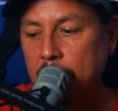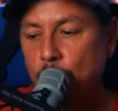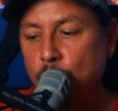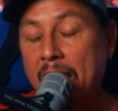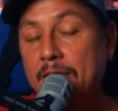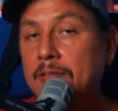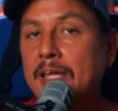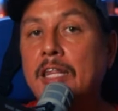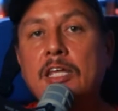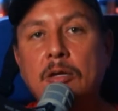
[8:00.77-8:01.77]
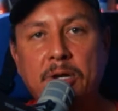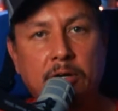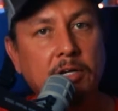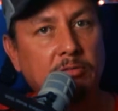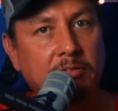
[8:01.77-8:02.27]
rather than the
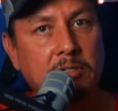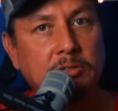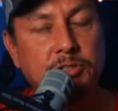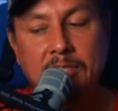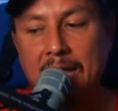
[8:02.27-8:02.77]
American Revolution.